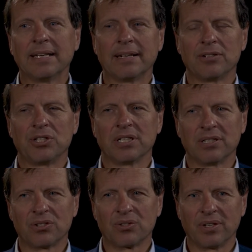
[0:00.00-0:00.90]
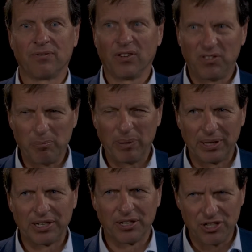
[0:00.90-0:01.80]
energy industry, $50
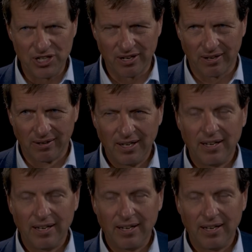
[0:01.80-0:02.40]
billion a year.